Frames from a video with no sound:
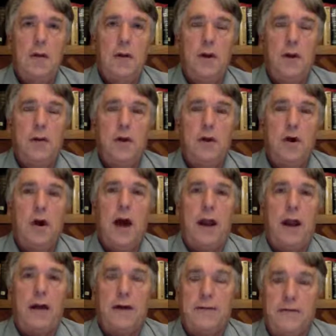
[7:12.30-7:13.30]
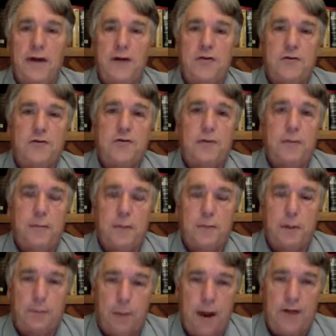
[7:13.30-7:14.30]
you got to convince
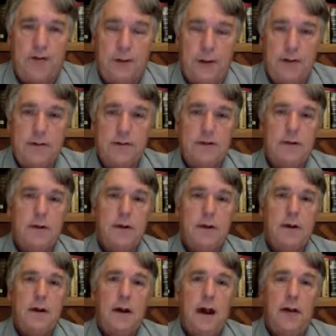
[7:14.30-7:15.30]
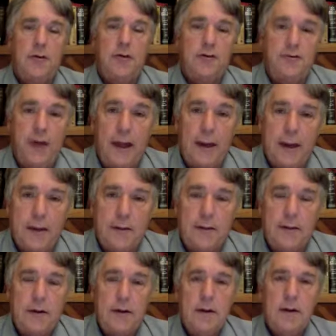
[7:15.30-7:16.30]
the president and the Senate
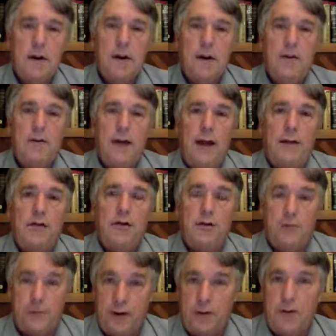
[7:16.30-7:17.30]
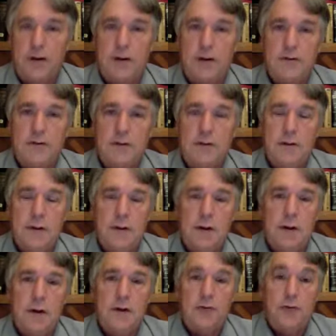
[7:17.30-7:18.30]
that you're serious.
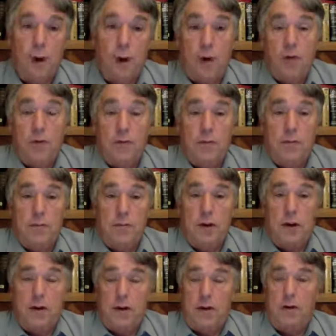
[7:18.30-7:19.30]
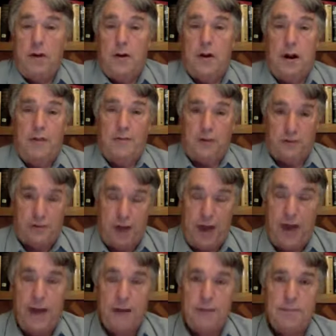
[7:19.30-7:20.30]
So you're gonna you're gonna have to
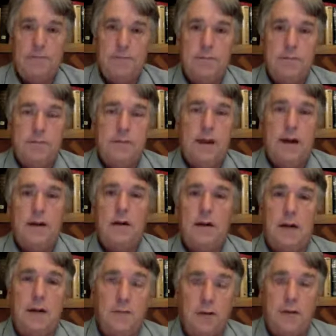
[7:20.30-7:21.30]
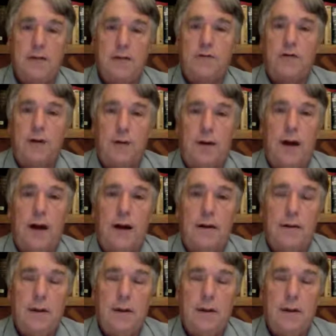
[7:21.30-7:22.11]
say it and live with it for a while.